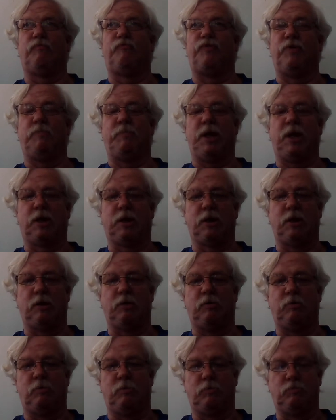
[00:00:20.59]

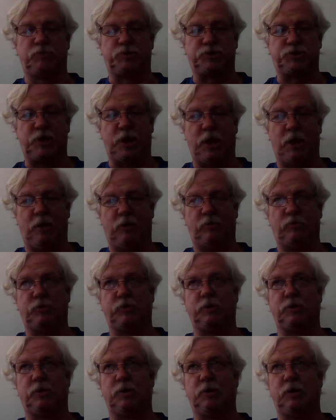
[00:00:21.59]
flamenco sound
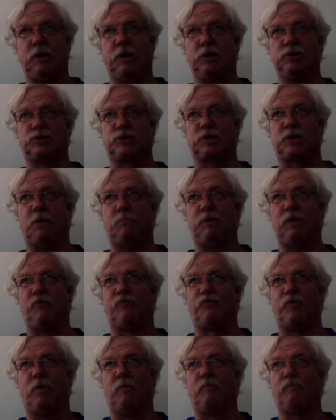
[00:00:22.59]
is coming
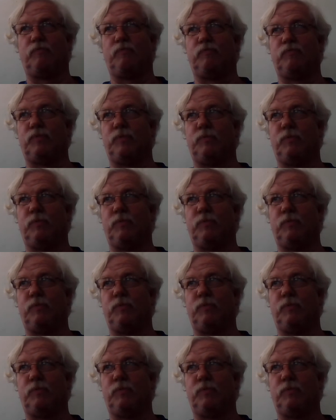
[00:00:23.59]
from